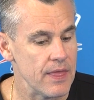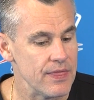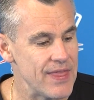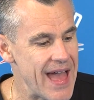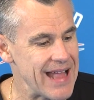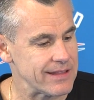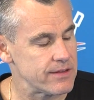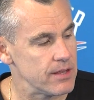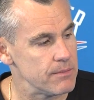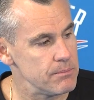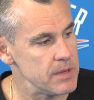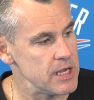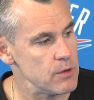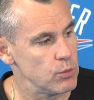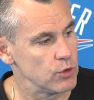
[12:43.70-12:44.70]
That to
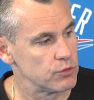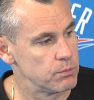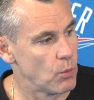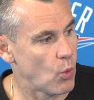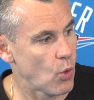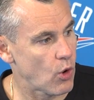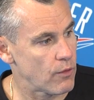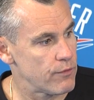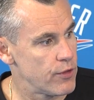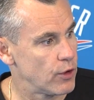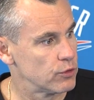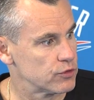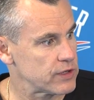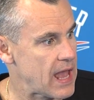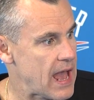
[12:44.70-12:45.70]
me was more of
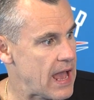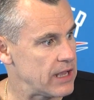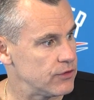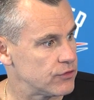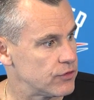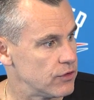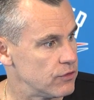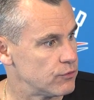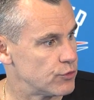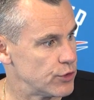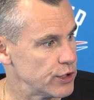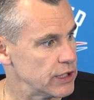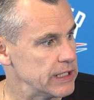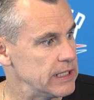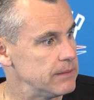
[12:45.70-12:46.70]
those guys
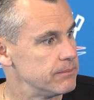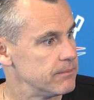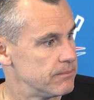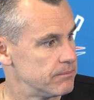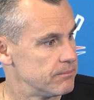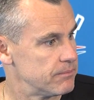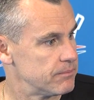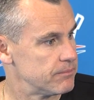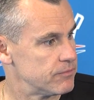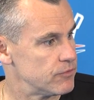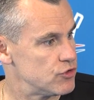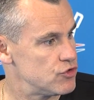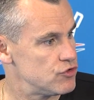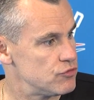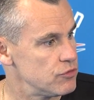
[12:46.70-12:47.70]
really
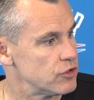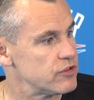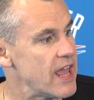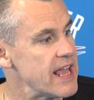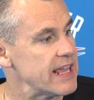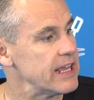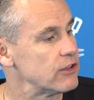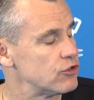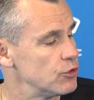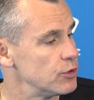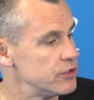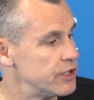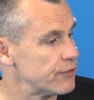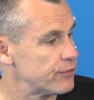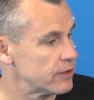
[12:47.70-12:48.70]
taking it to
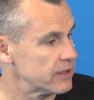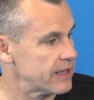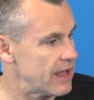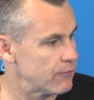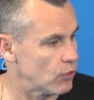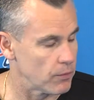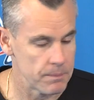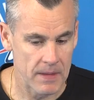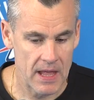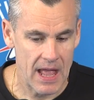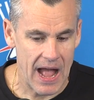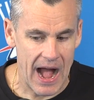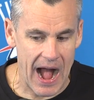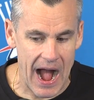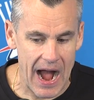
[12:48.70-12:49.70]
a different level.
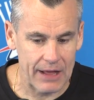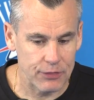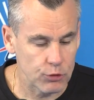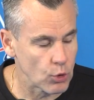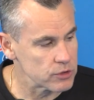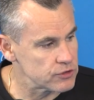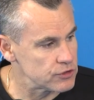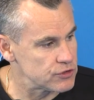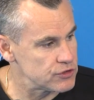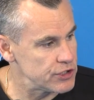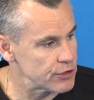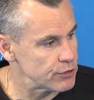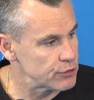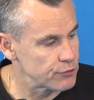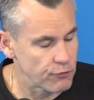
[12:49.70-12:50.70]
I thought the
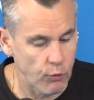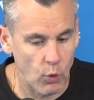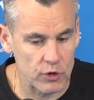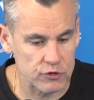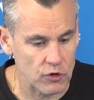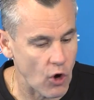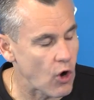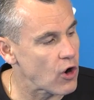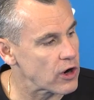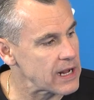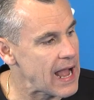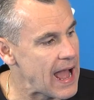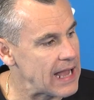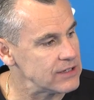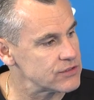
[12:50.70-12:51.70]
series forced our
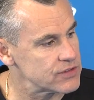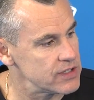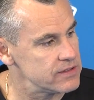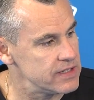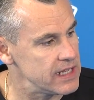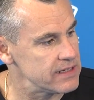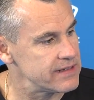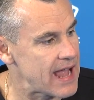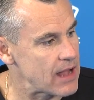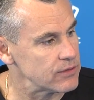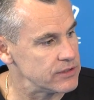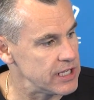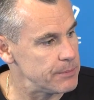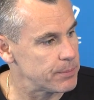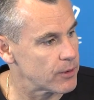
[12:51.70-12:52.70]
guys to dig down
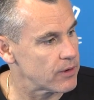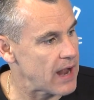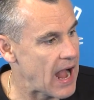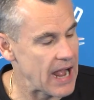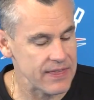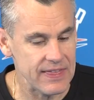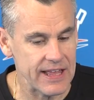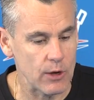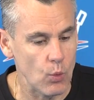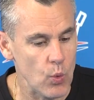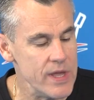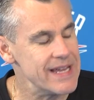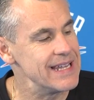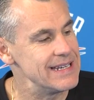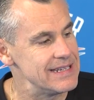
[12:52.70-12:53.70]
deeper. I think
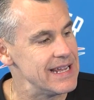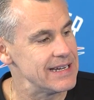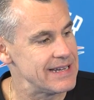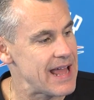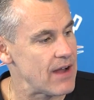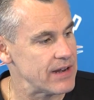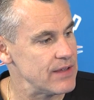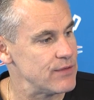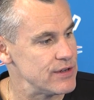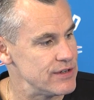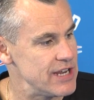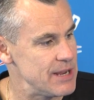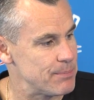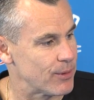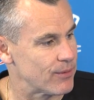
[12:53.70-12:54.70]
we can dig down even
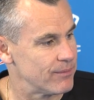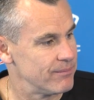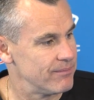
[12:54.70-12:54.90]
deeper.